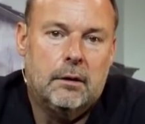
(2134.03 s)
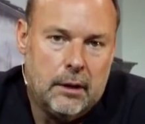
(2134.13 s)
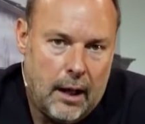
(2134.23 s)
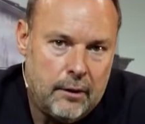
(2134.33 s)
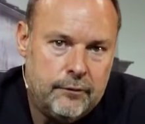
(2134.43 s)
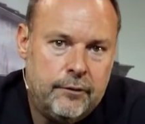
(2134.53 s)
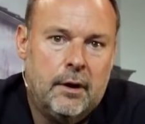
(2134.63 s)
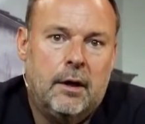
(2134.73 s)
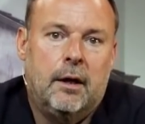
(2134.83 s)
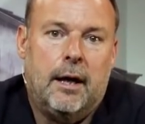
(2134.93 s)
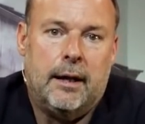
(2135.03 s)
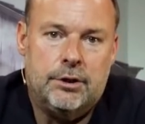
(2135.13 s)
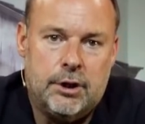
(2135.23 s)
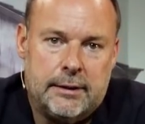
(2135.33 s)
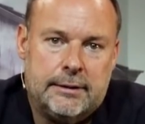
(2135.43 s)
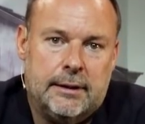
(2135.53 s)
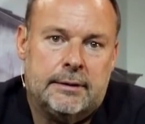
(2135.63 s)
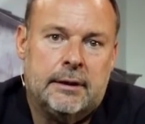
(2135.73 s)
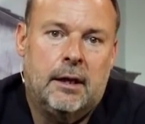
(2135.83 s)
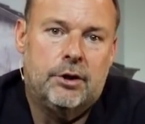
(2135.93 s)
Love and
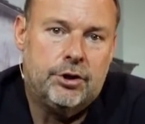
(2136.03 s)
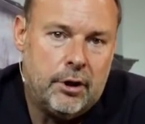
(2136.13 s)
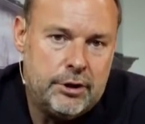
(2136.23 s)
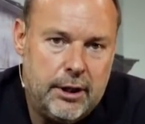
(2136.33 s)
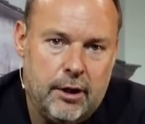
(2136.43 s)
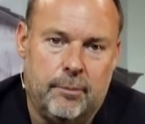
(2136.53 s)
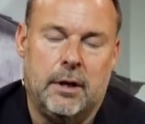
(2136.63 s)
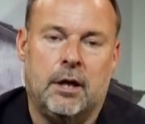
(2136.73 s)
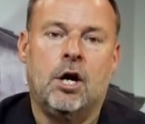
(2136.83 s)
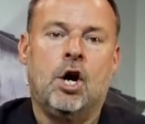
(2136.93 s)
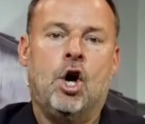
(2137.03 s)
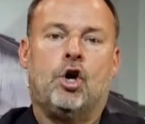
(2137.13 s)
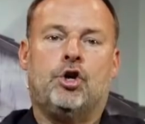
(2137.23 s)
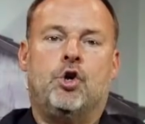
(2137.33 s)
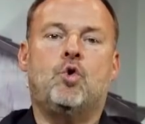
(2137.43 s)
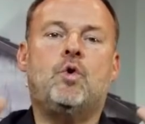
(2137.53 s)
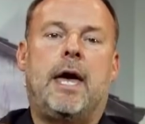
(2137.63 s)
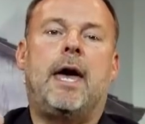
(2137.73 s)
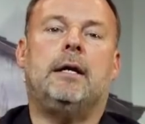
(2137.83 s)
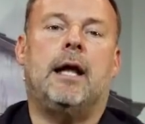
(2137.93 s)
justice. Church, hear me. You
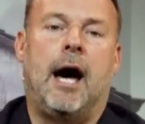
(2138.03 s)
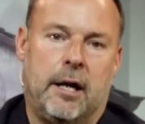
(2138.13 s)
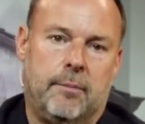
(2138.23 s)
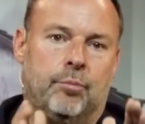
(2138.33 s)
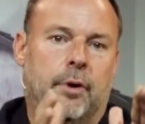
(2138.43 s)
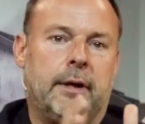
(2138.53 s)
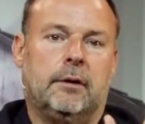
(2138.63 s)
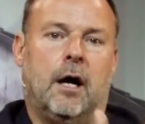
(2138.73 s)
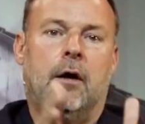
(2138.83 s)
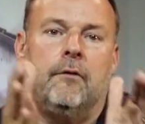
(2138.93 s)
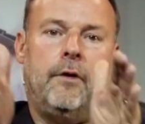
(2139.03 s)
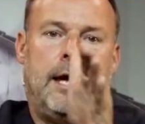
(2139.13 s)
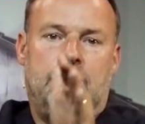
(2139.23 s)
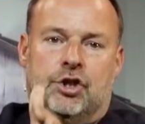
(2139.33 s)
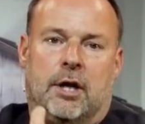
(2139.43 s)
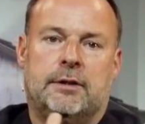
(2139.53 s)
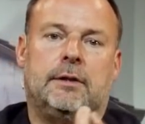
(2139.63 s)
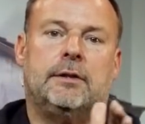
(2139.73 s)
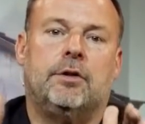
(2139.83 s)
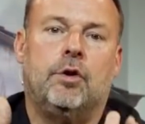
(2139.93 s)
cannot bring love and
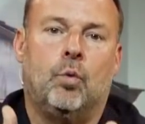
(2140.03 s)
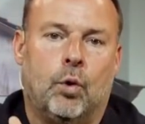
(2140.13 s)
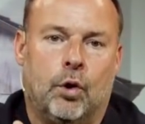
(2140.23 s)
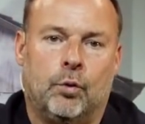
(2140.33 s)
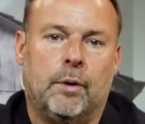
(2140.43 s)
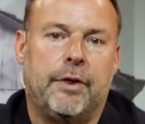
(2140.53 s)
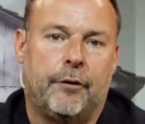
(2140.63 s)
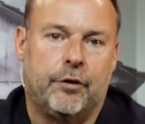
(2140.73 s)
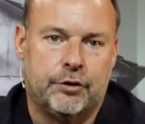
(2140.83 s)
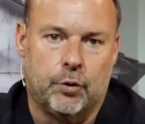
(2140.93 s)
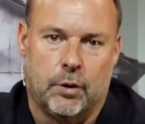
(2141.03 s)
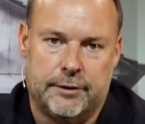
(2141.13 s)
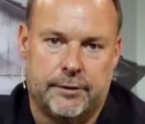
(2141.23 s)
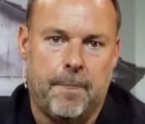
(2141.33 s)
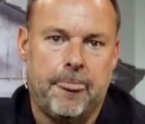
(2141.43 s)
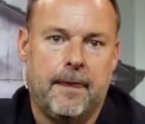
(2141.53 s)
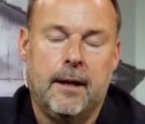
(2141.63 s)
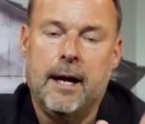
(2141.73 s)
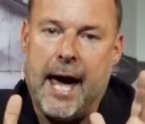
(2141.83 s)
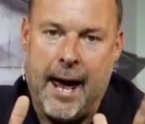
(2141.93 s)
justice to the world without the source.
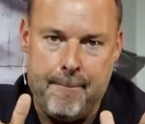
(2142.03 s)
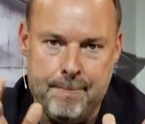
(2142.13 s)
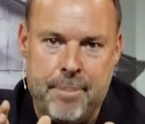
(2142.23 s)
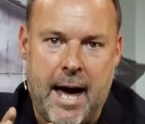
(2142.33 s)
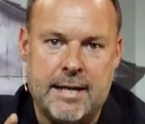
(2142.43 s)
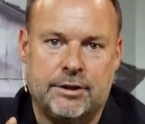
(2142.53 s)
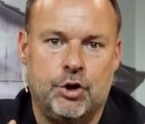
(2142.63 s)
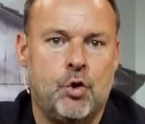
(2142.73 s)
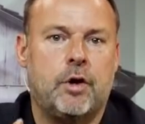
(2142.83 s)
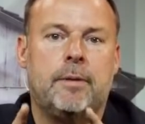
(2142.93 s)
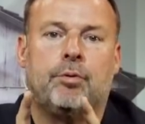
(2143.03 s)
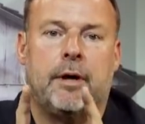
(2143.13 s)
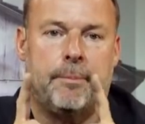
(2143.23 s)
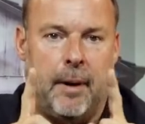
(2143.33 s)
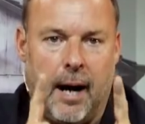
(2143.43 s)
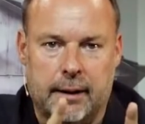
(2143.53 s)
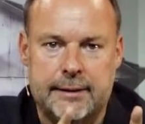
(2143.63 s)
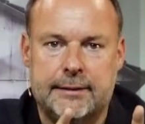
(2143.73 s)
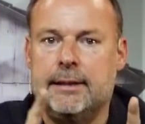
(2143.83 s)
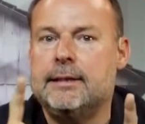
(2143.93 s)
At best, you can bring
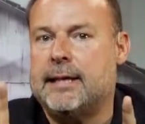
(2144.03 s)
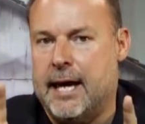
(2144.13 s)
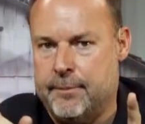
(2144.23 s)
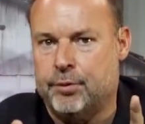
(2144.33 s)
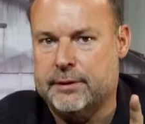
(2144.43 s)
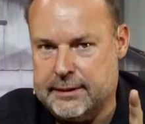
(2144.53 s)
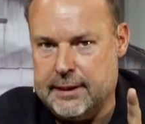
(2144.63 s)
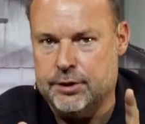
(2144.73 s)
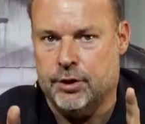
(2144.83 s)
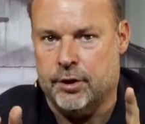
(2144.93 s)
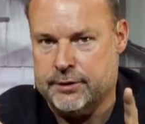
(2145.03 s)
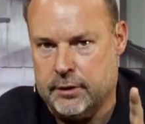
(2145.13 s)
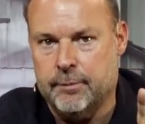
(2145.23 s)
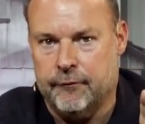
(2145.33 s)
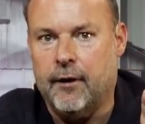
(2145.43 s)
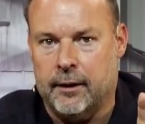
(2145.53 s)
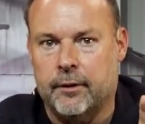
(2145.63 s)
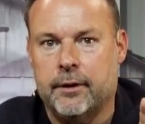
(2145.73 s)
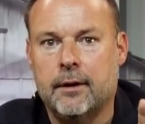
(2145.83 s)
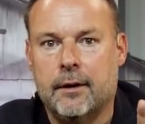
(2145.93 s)
policies and procedures to be followed.